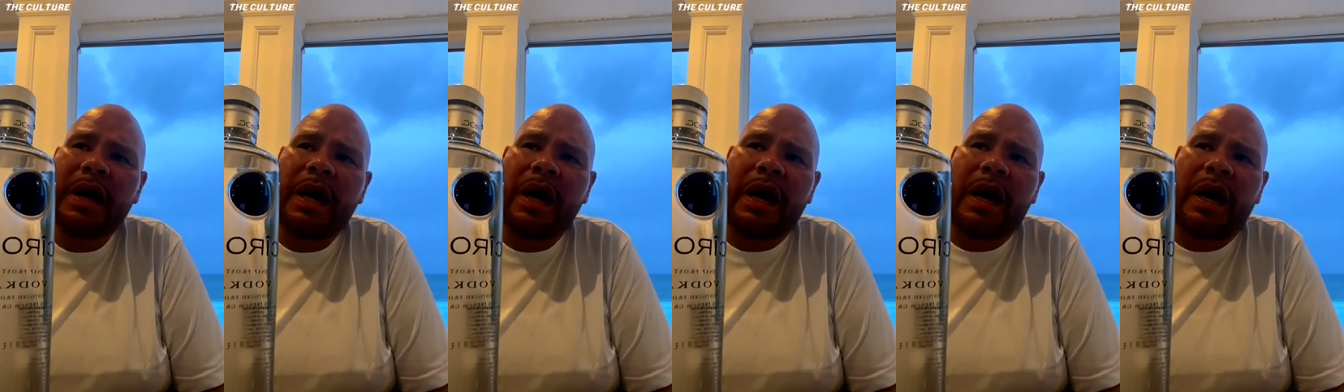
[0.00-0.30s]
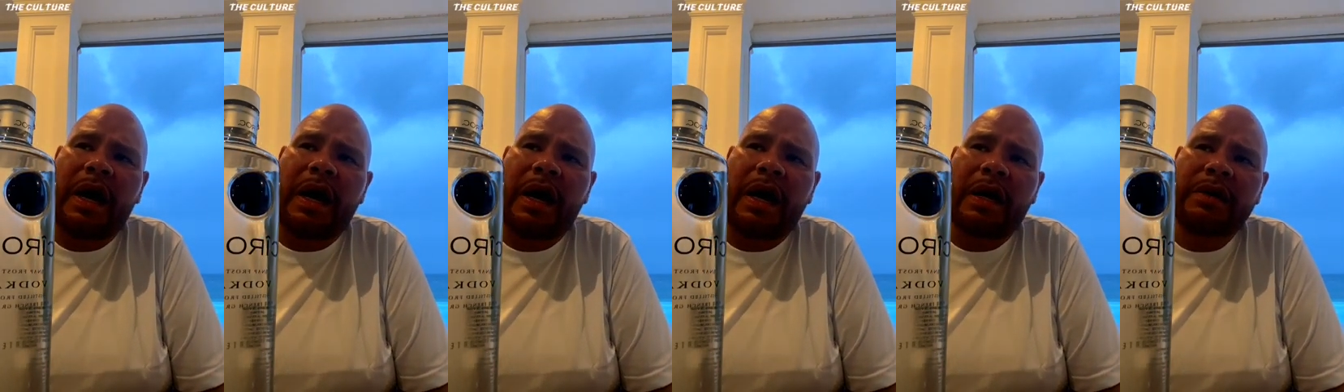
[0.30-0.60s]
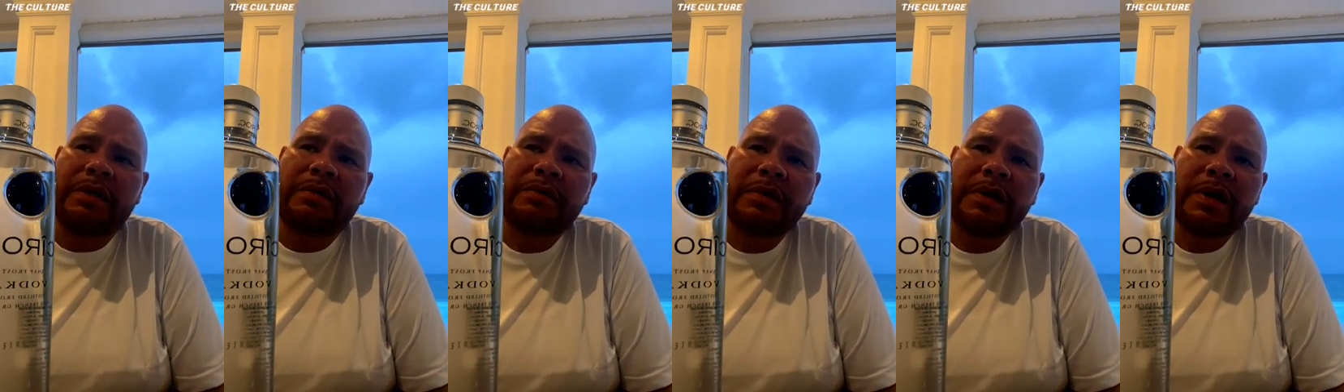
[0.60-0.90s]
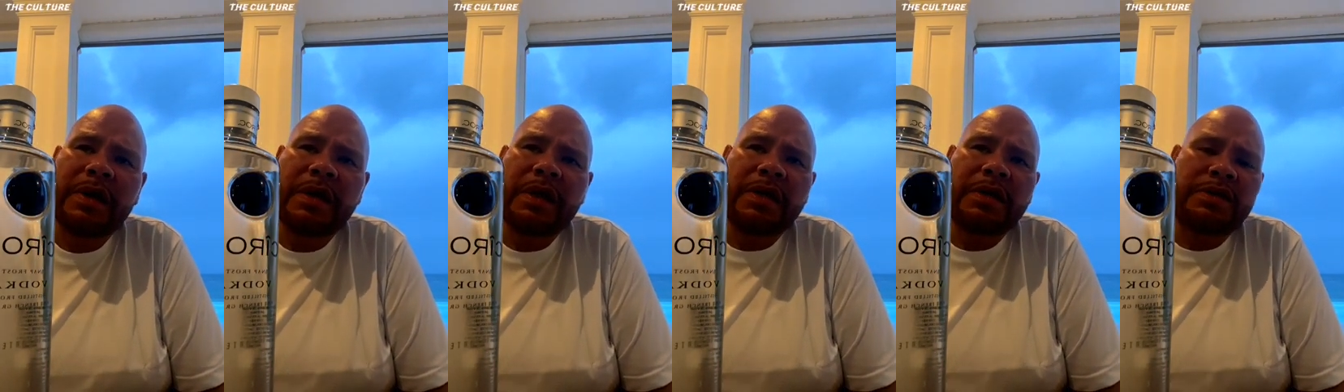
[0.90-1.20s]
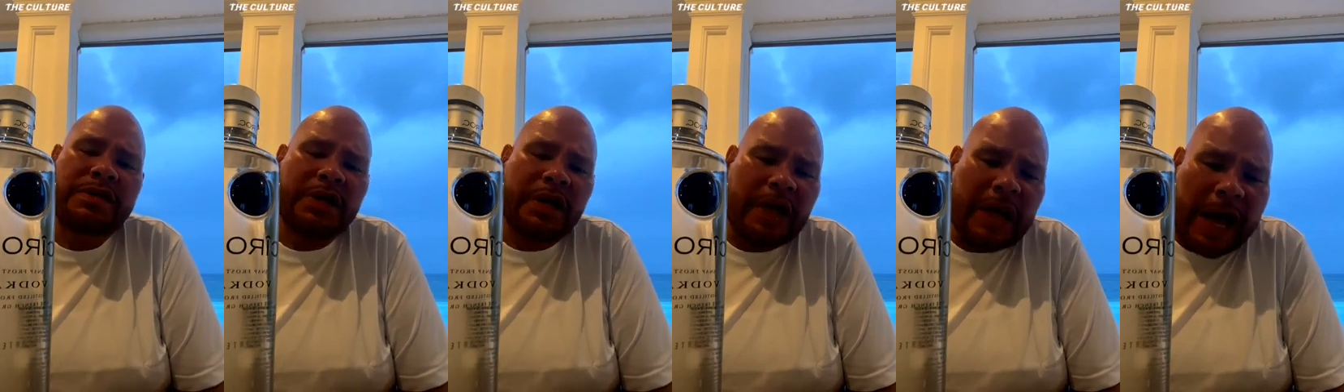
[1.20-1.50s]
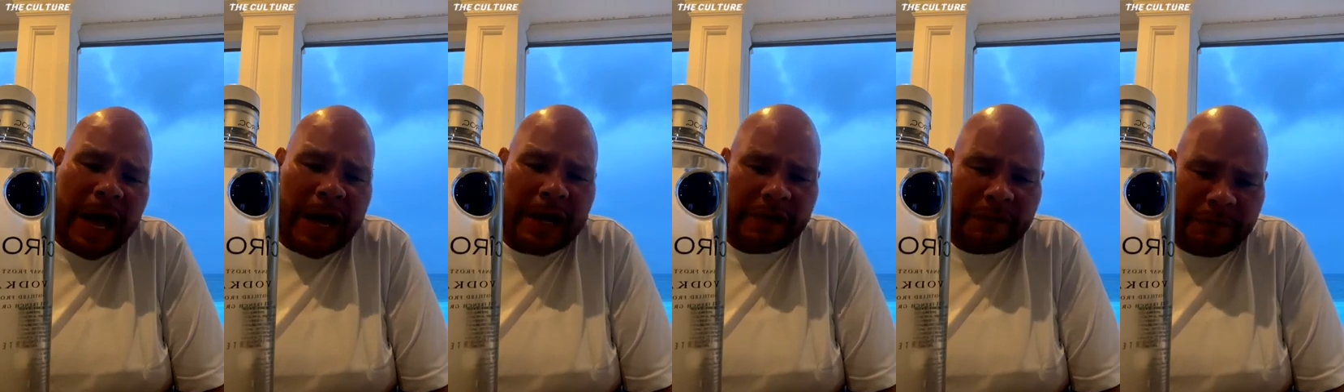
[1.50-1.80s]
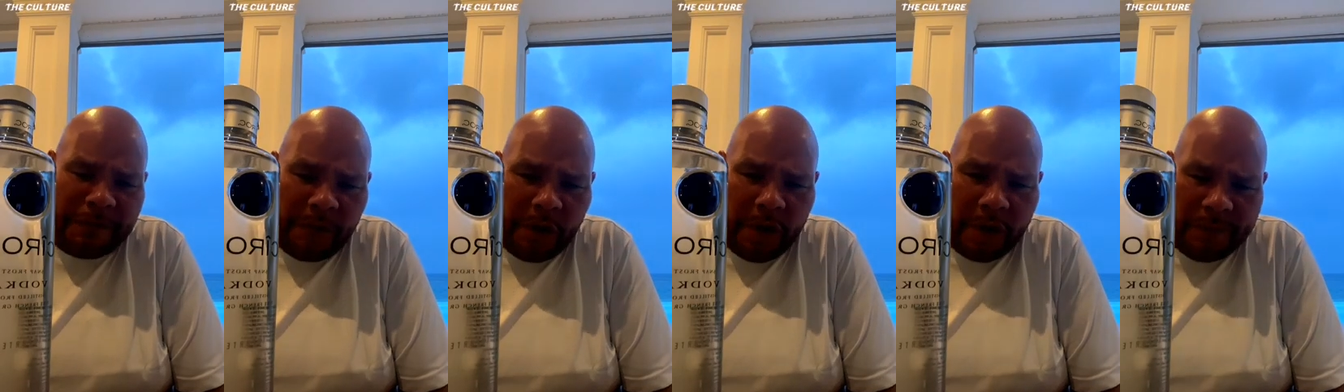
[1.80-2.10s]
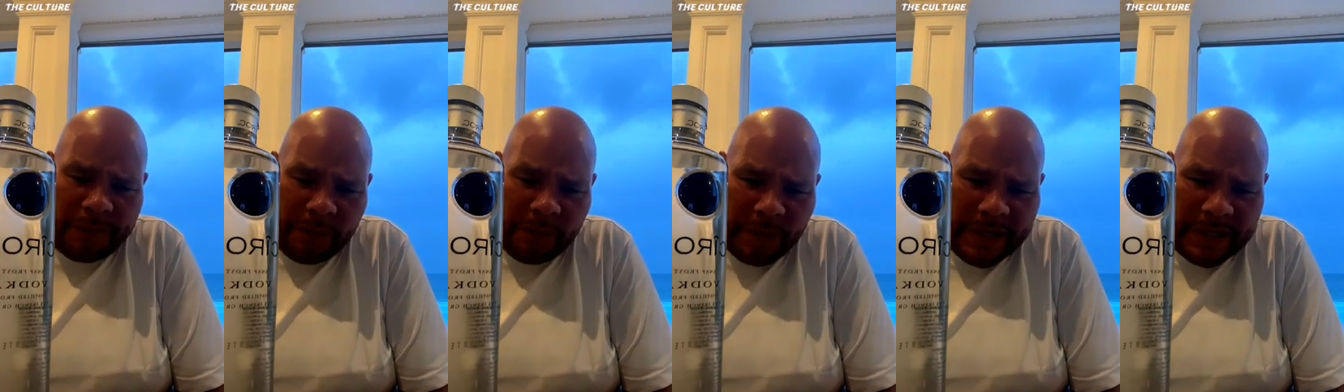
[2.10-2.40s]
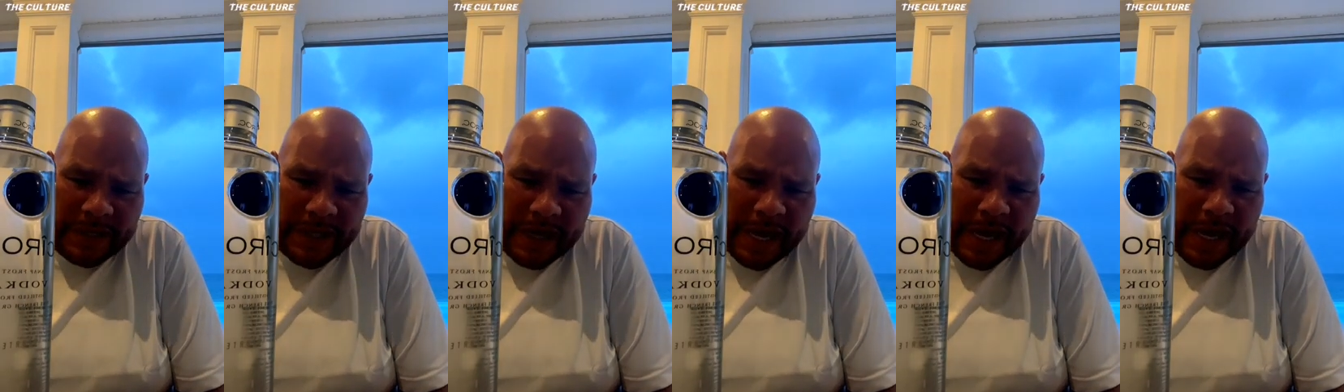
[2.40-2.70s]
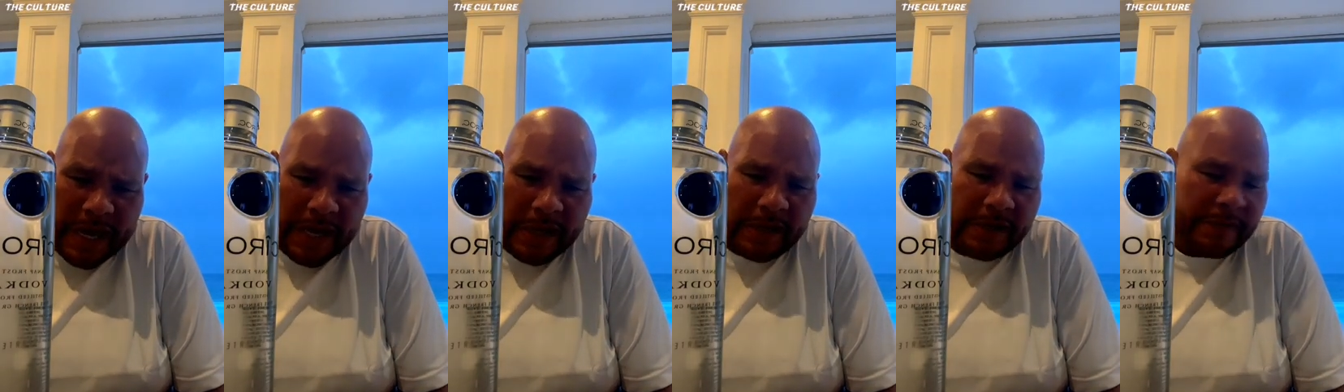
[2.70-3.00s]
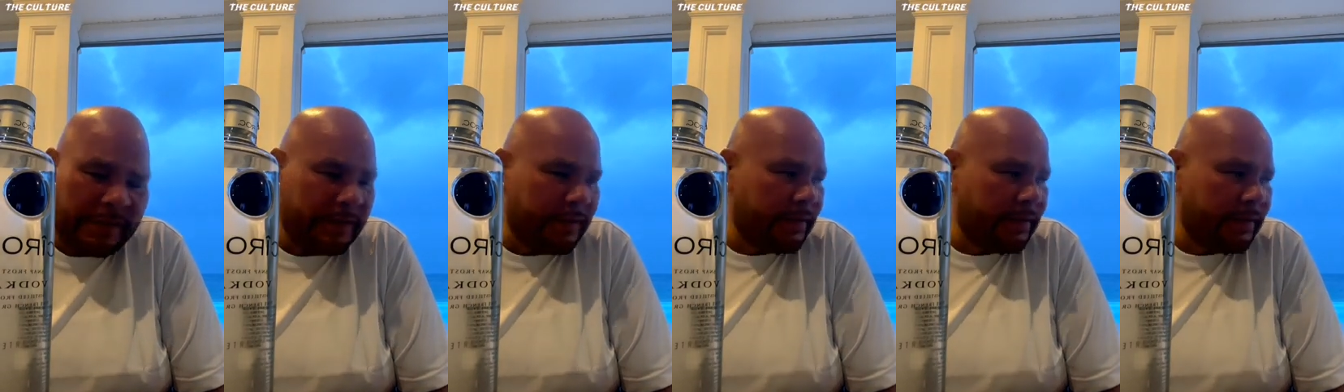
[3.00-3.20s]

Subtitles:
July the 4th weekend.